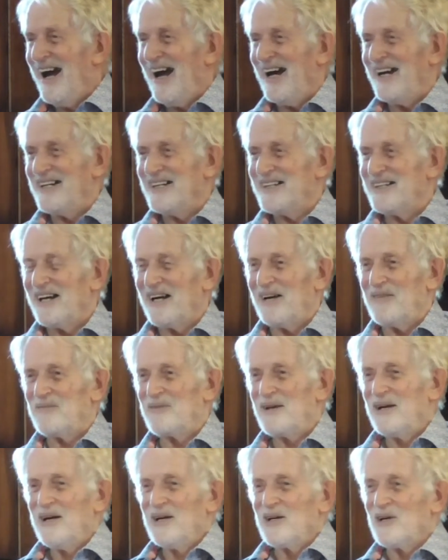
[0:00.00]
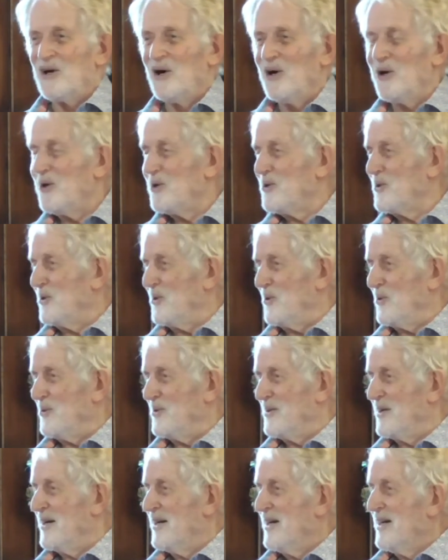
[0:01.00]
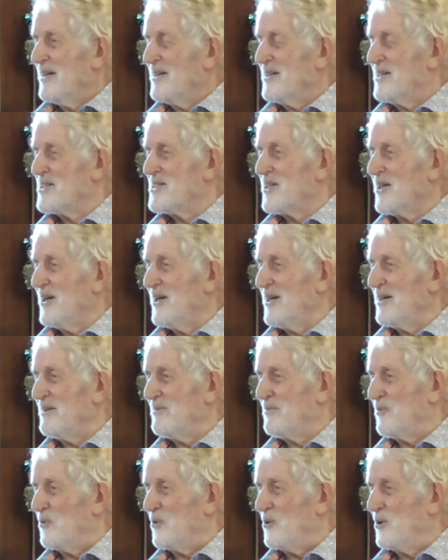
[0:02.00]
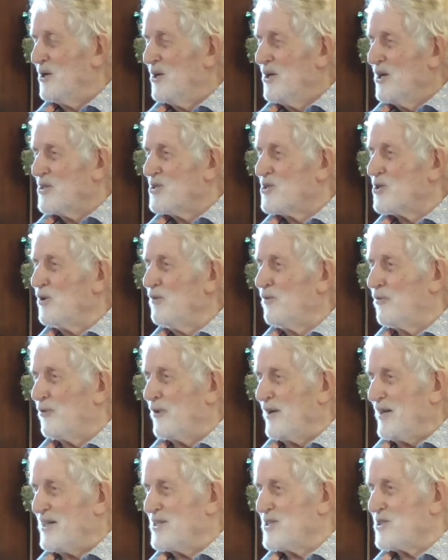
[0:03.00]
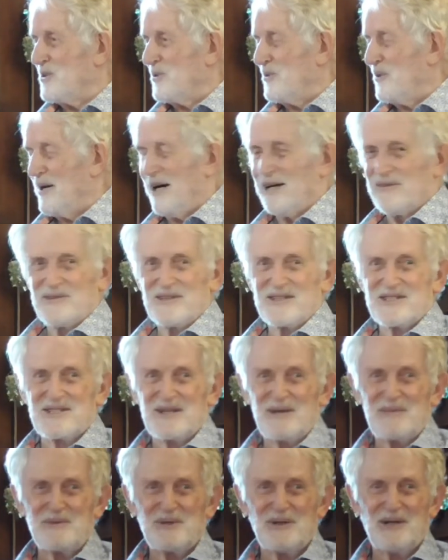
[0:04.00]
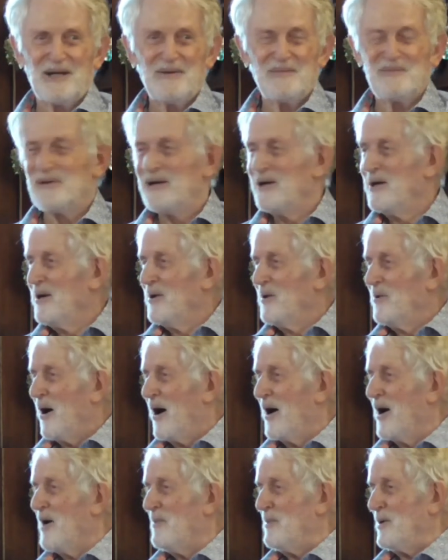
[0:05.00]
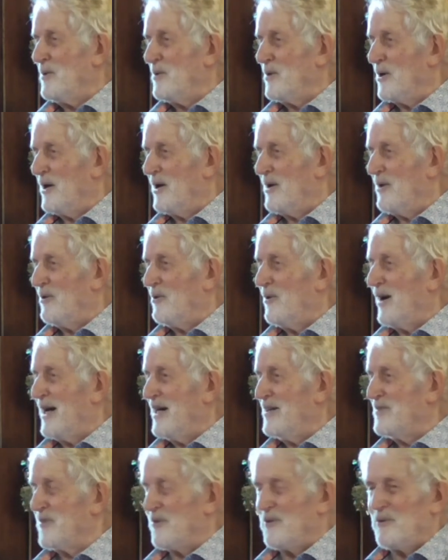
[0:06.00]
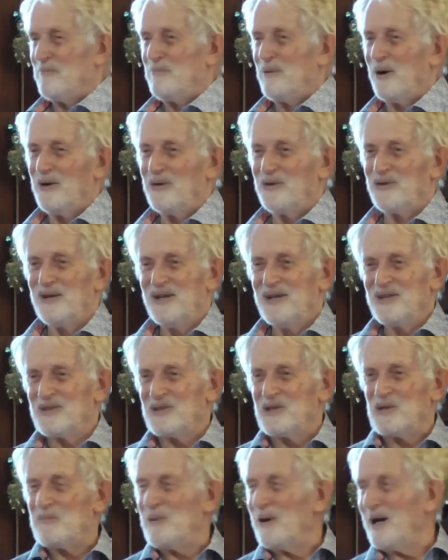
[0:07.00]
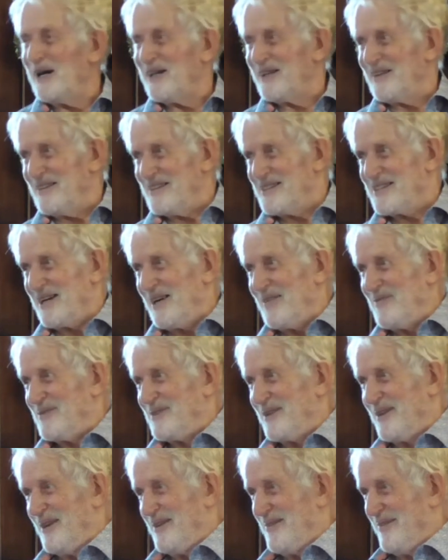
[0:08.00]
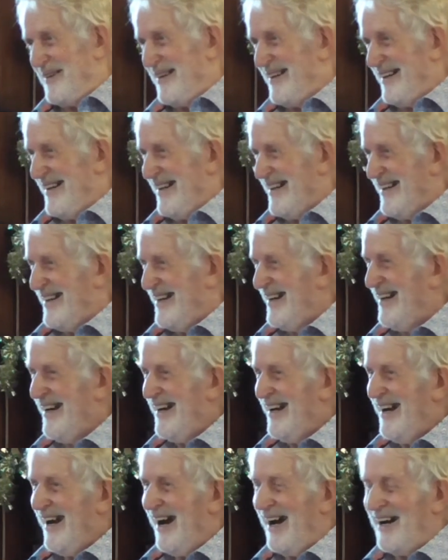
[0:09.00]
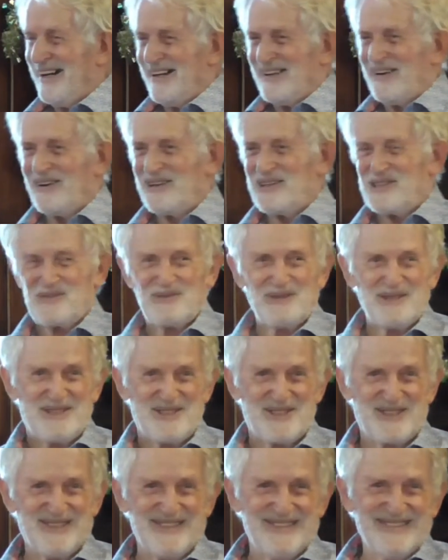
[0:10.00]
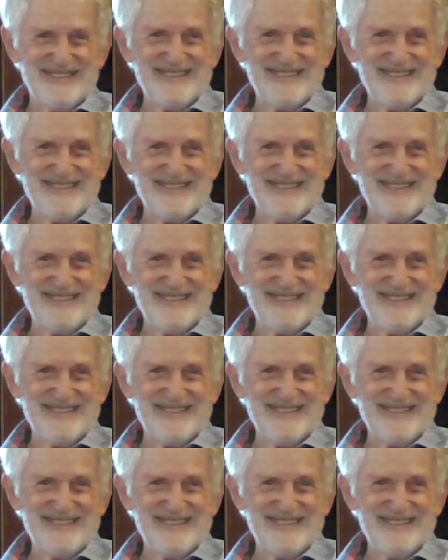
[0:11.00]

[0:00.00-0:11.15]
And God, who designed for two freaks to arrive at the same time, I hope he will arrange for them both to depart at the same time. And he got his wish.